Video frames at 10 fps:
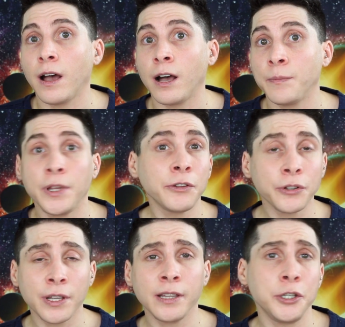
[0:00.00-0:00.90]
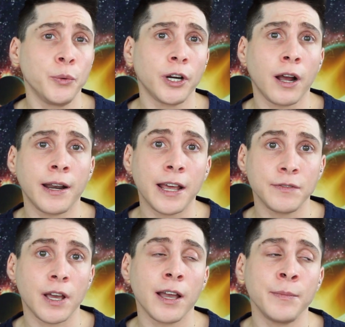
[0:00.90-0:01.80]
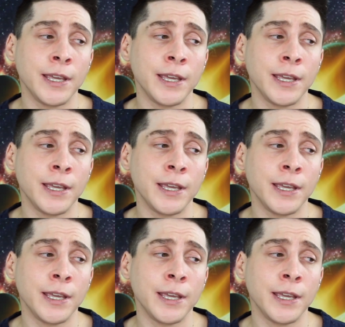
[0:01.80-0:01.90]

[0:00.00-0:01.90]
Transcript: The other thing that you work on ahead of time